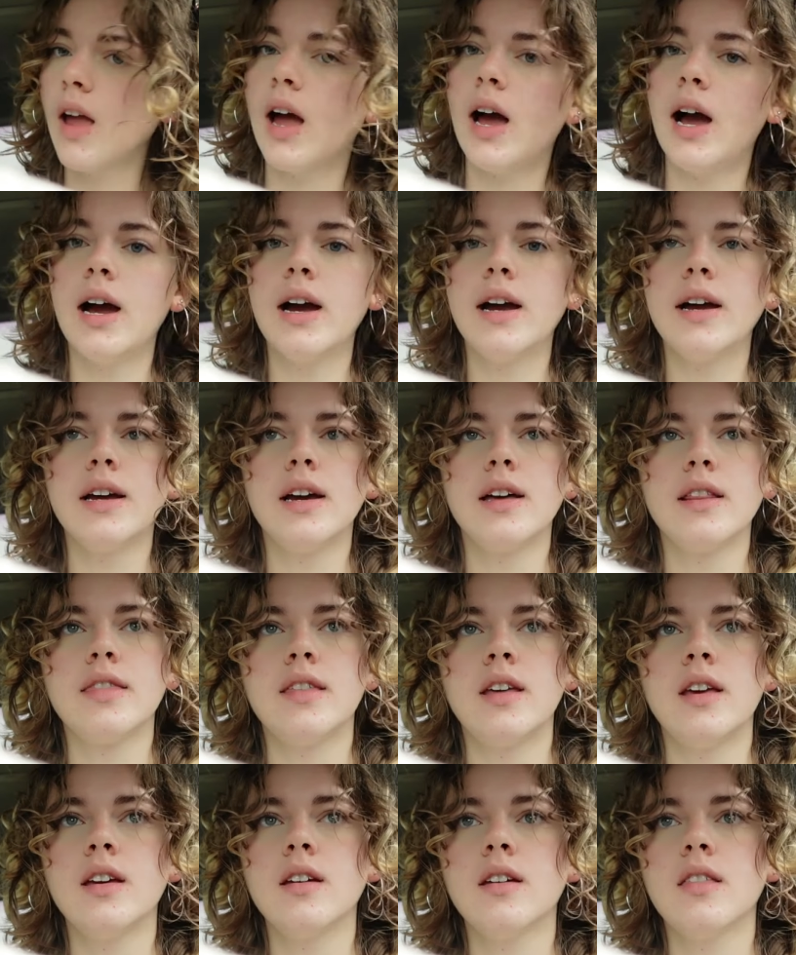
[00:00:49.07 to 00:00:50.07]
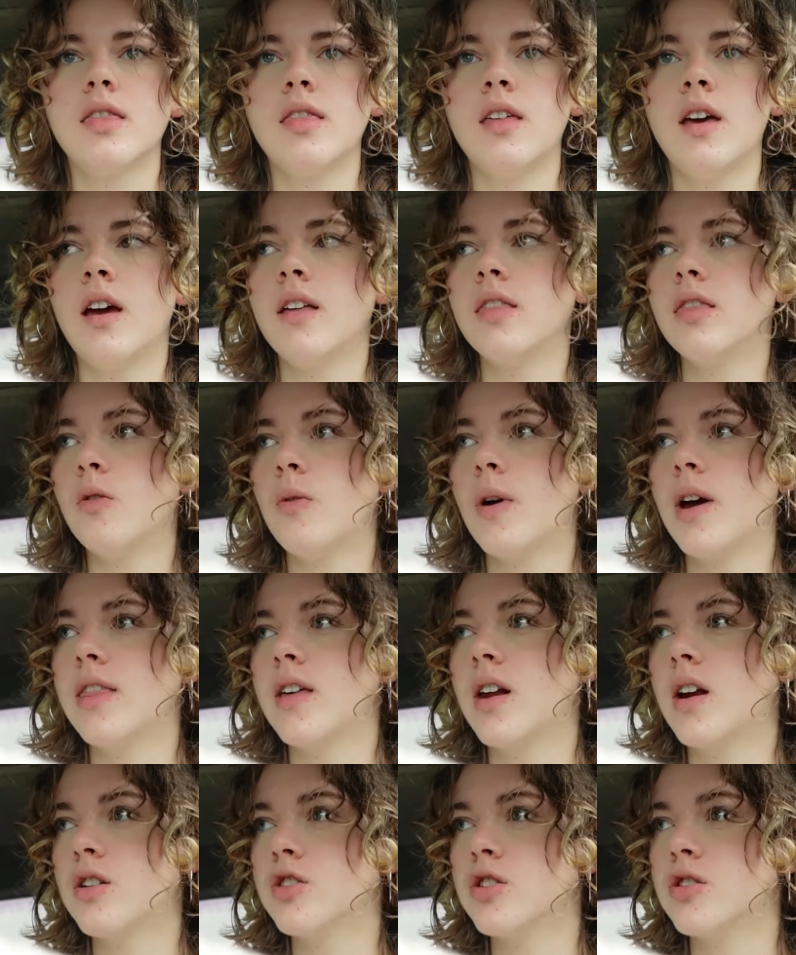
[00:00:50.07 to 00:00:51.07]
I think that the way
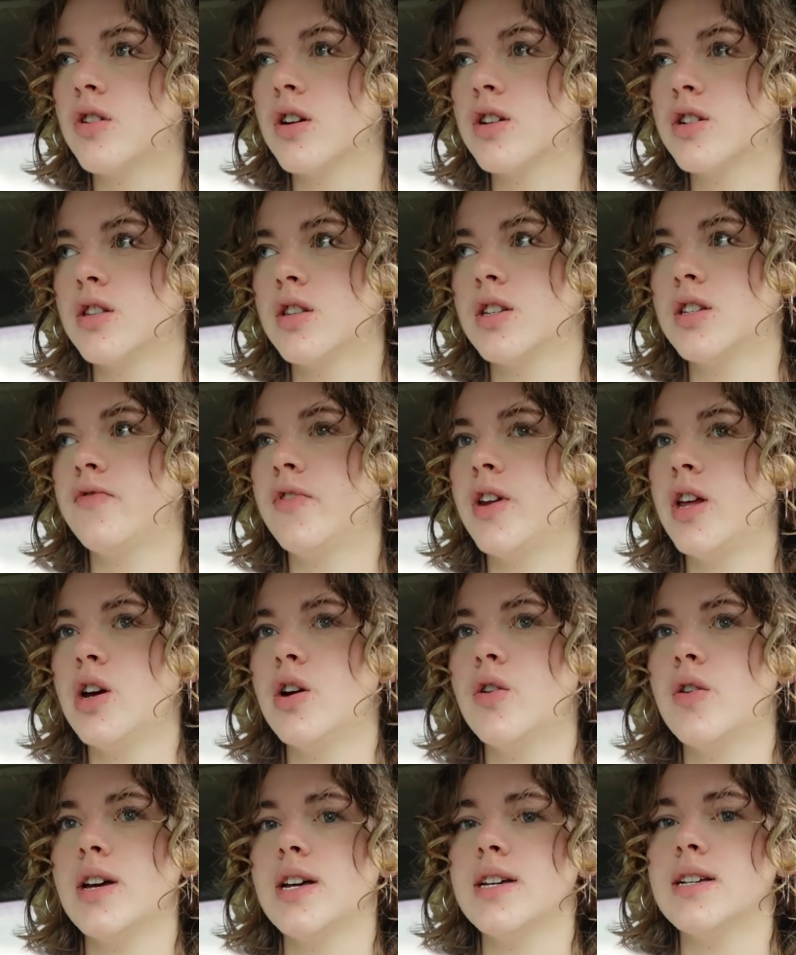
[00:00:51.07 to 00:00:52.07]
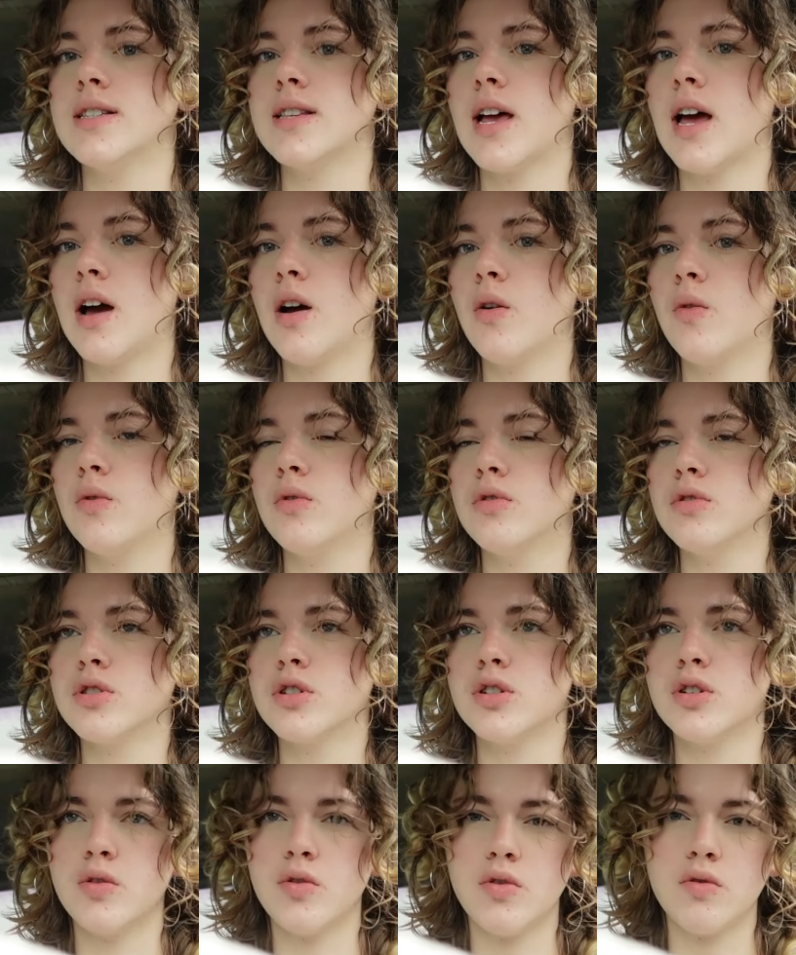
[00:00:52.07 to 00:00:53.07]
that I'll structure this video is I will
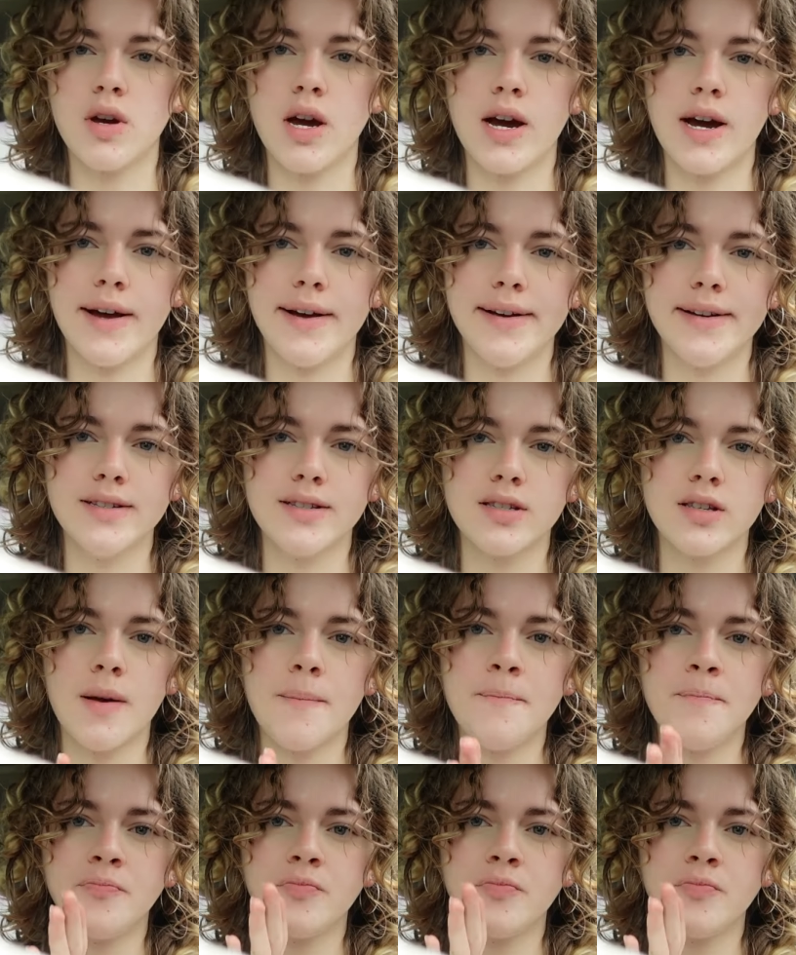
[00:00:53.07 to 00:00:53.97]
show you guys